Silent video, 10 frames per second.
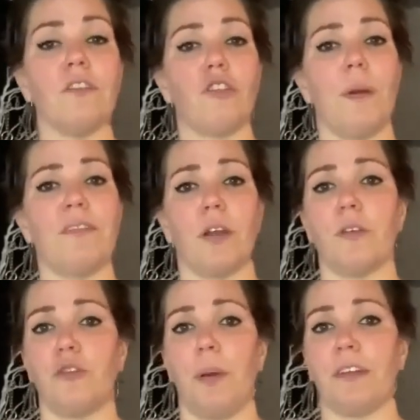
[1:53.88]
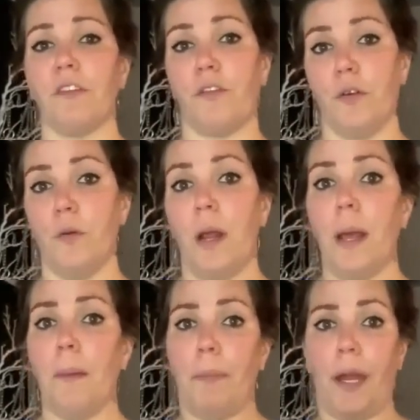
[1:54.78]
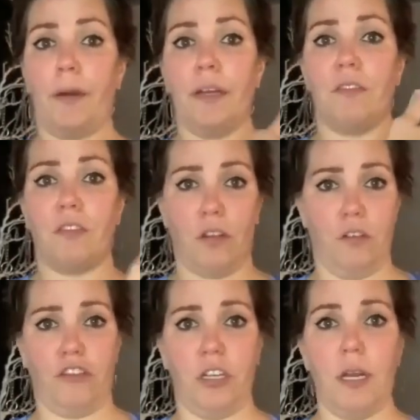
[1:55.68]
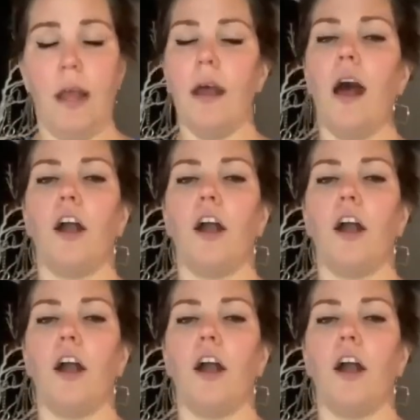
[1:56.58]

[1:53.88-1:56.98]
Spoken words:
So based on our respected food pairing solution,